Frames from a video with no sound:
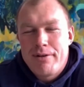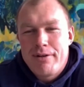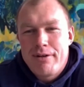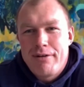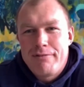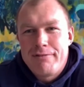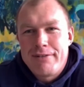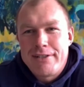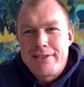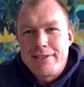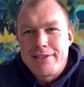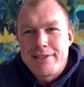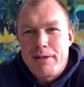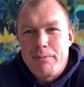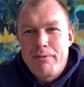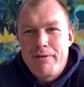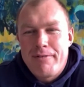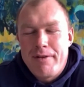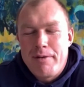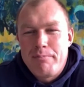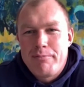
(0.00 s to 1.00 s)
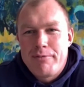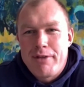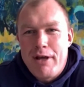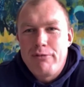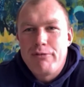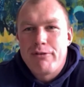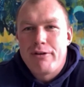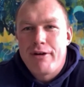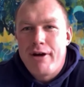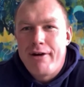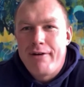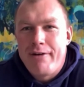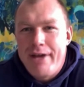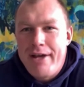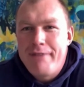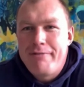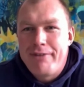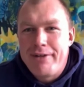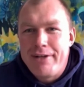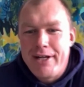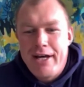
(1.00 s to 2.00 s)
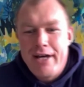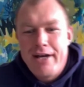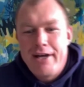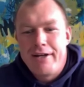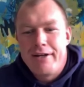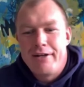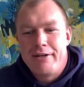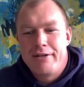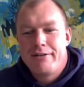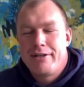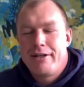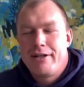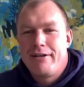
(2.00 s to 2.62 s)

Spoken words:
Obviously, some of them don't go every day.